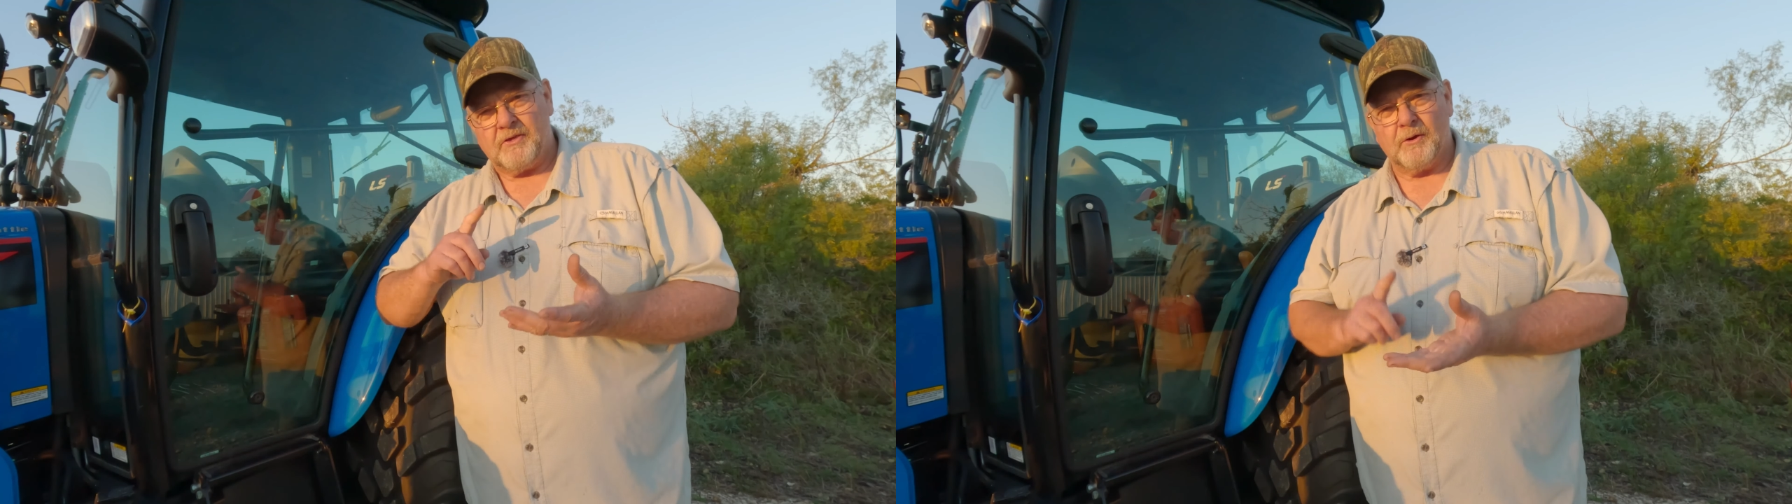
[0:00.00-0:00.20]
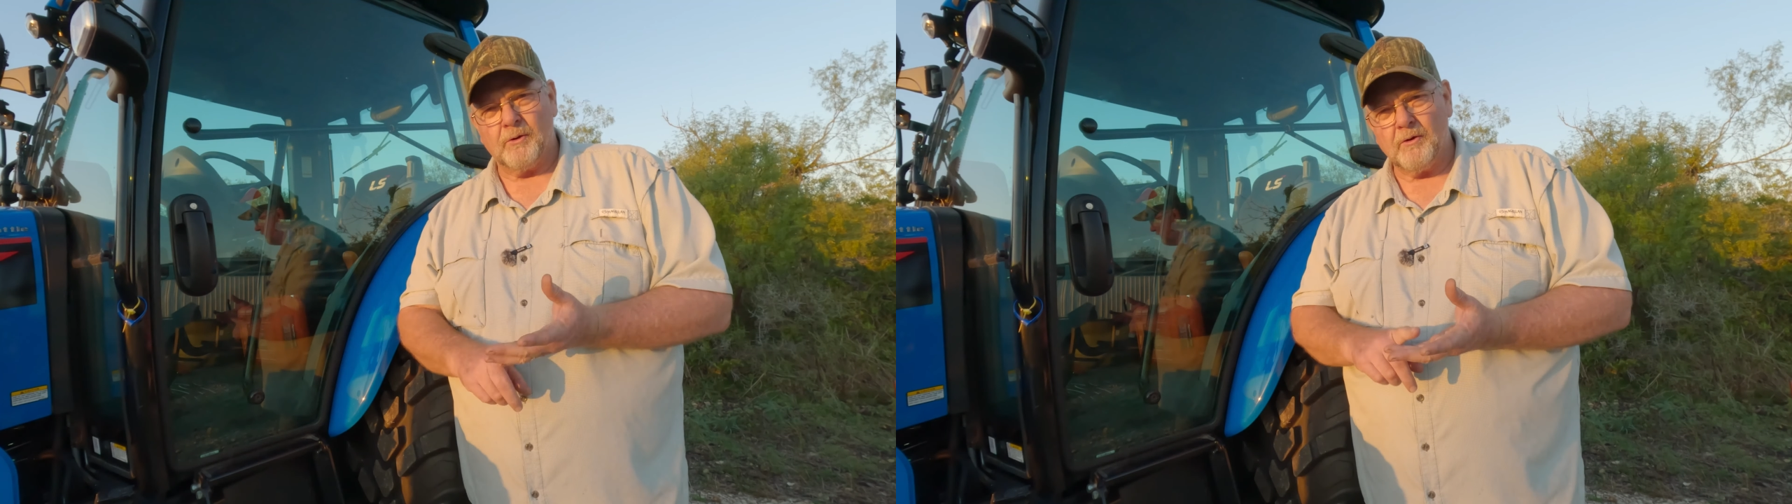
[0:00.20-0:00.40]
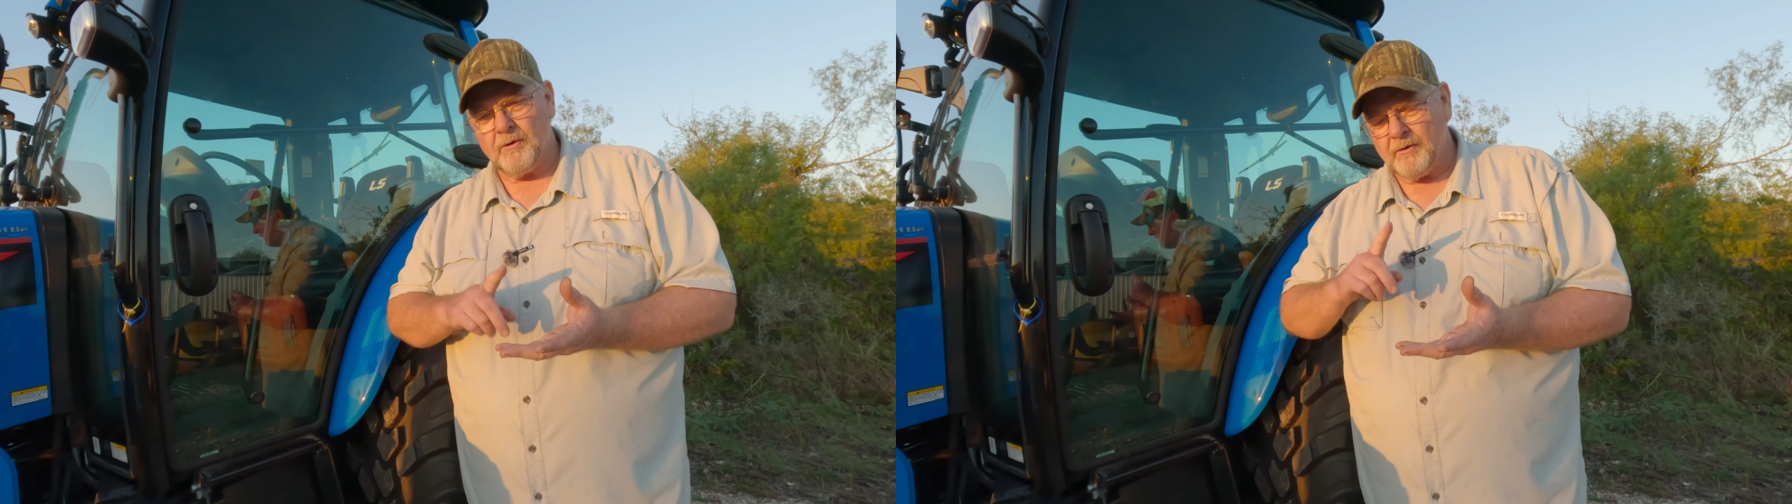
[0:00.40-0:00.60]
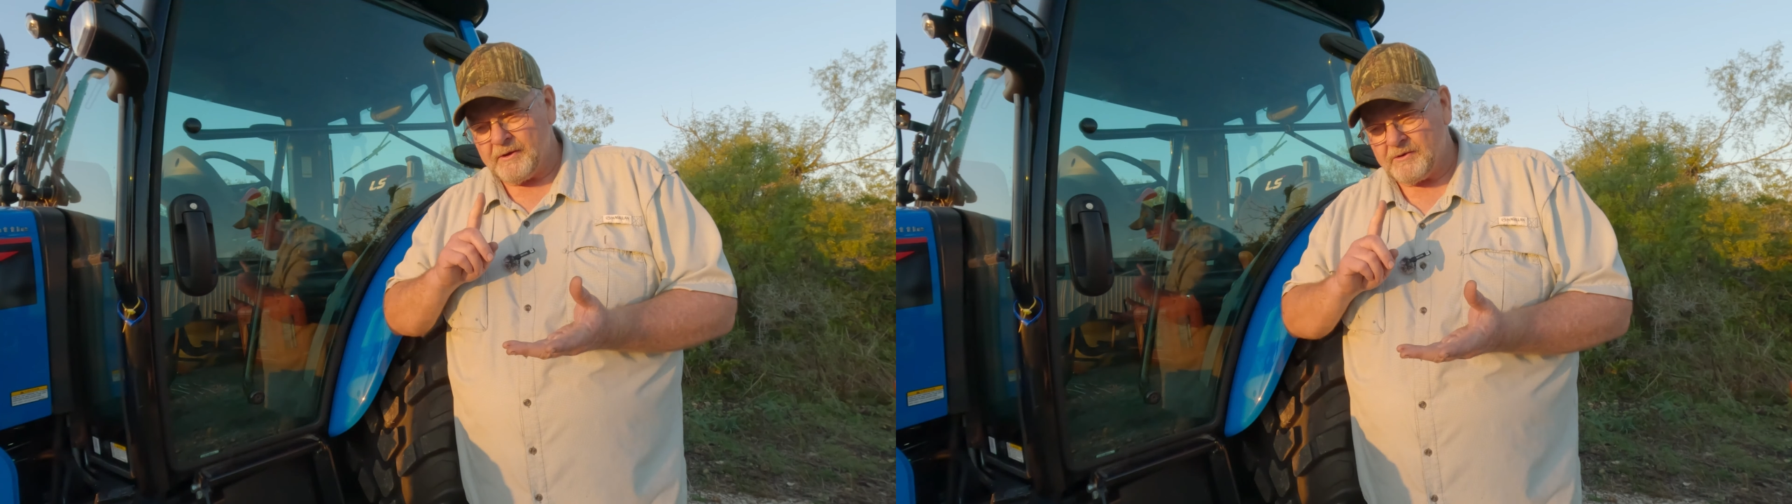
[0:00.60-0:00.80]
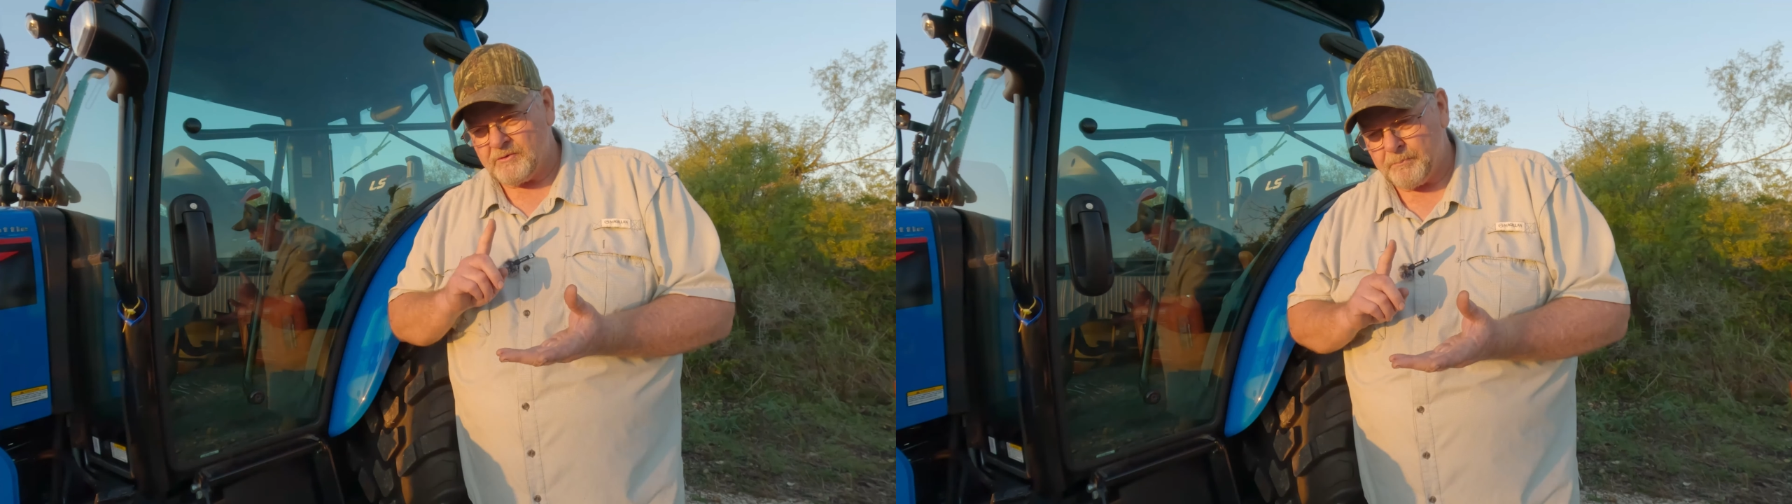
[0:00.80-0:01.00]
Your
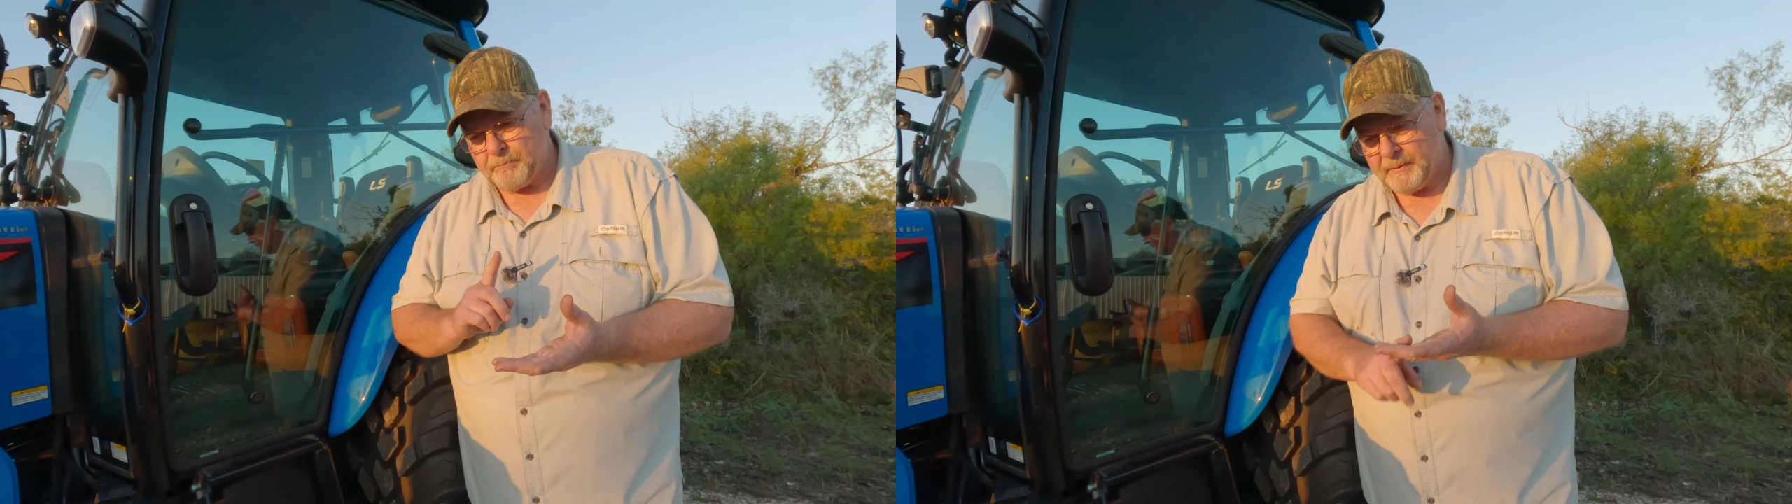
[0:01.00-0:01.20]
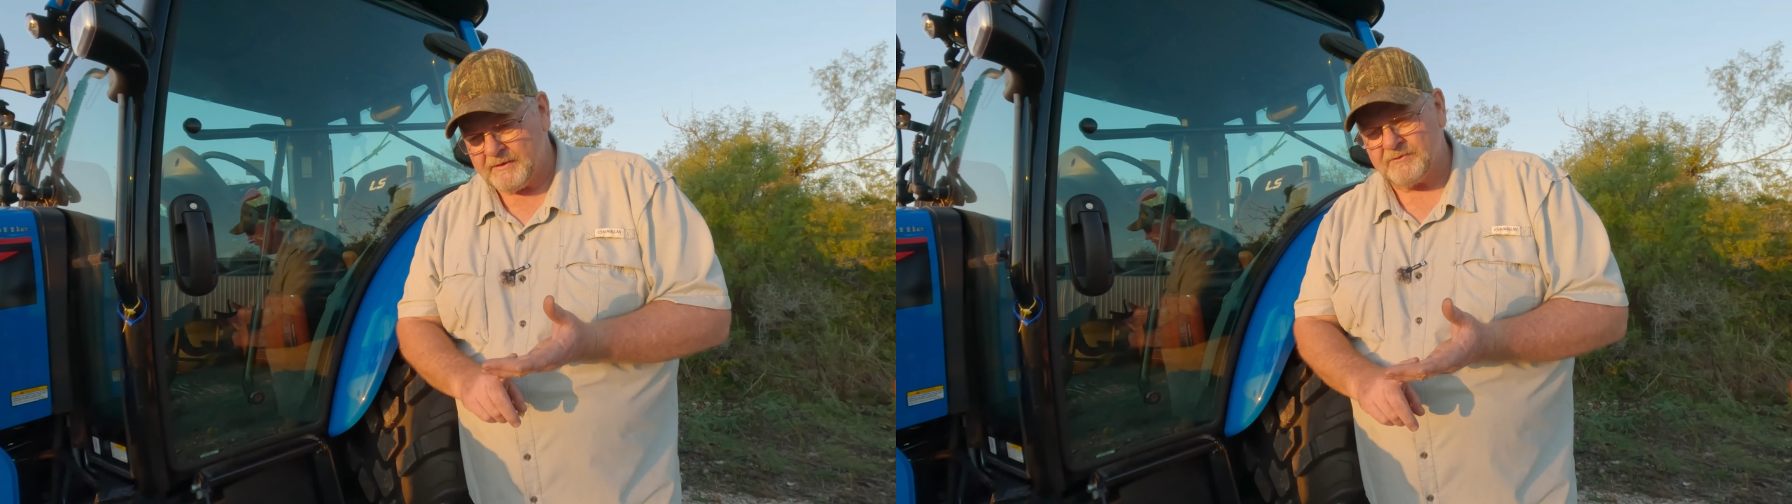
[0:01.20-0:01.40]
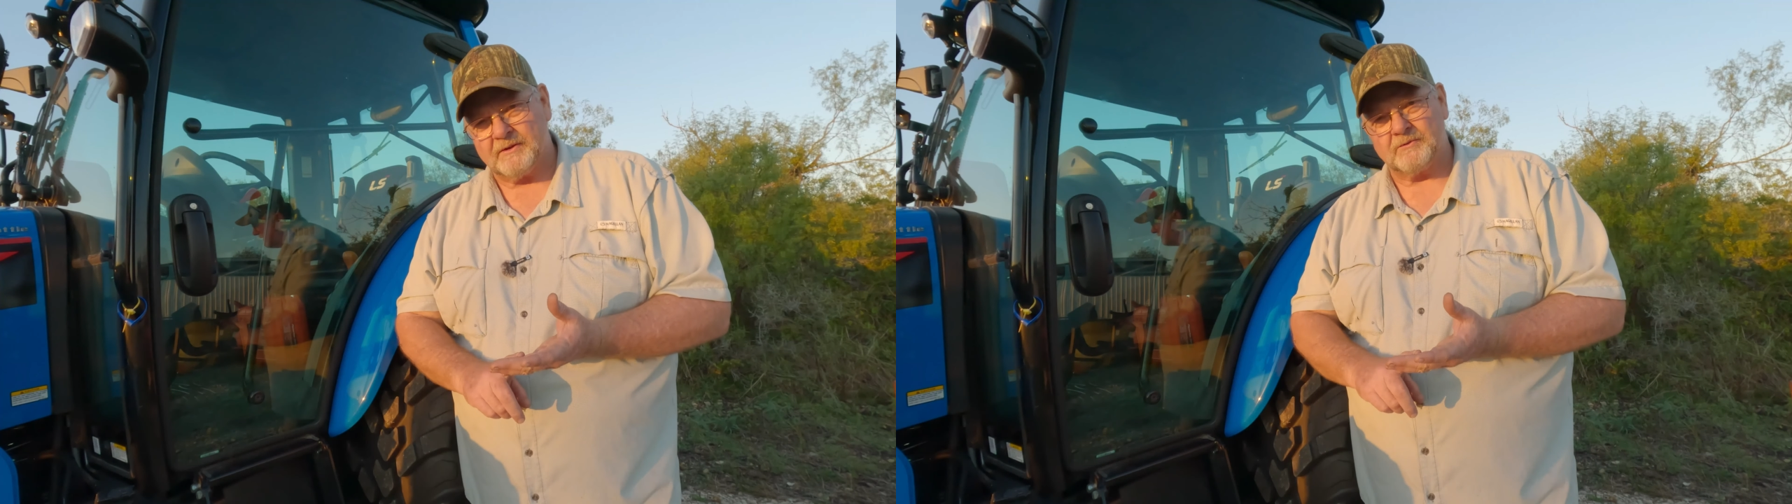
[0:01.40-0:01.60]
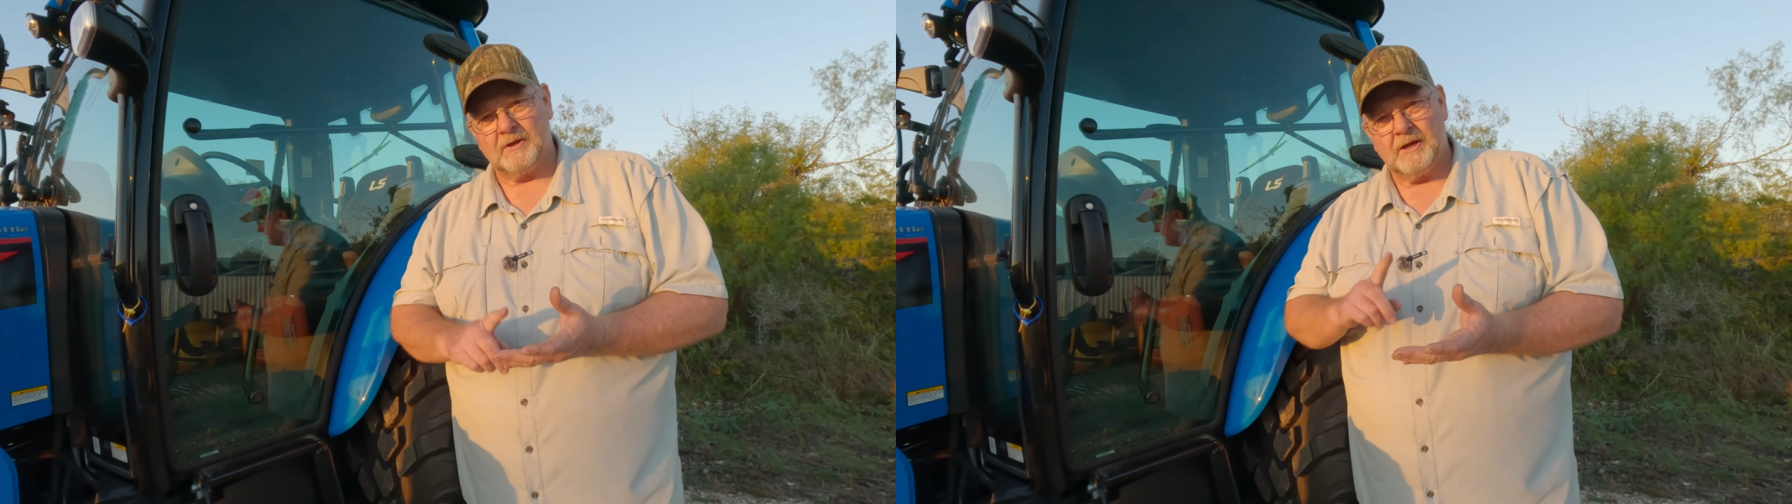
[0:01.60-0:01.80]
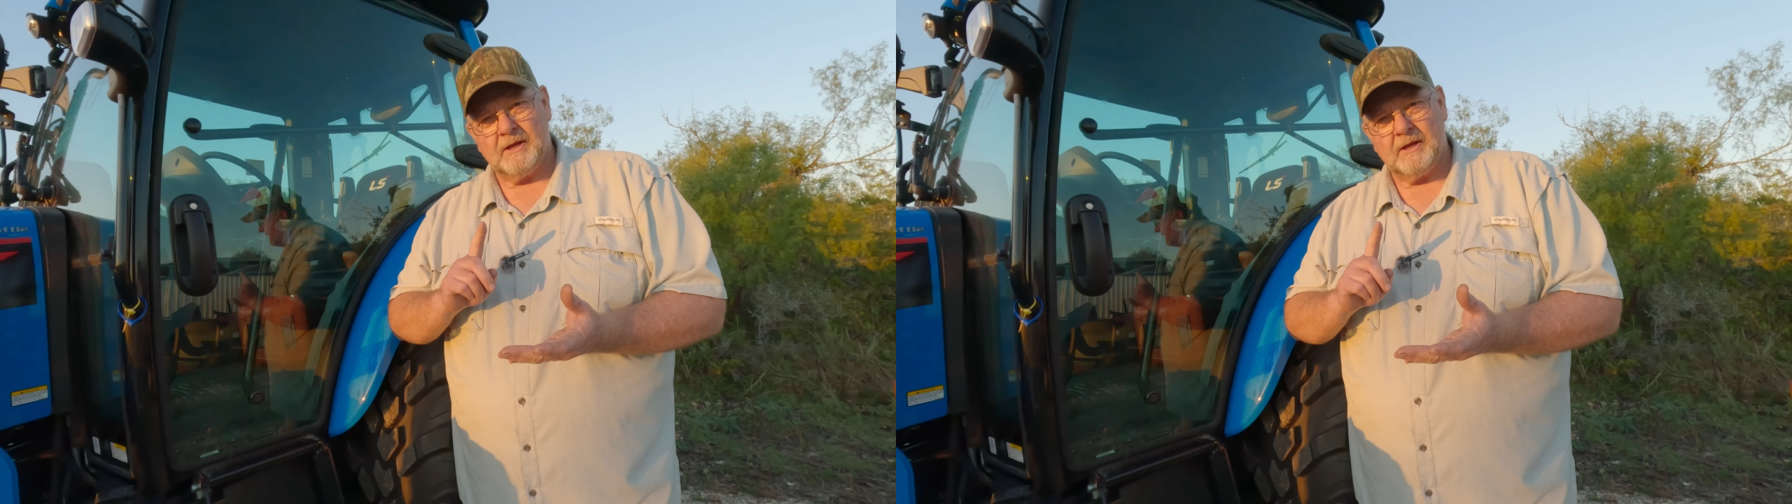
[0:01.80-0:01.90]
business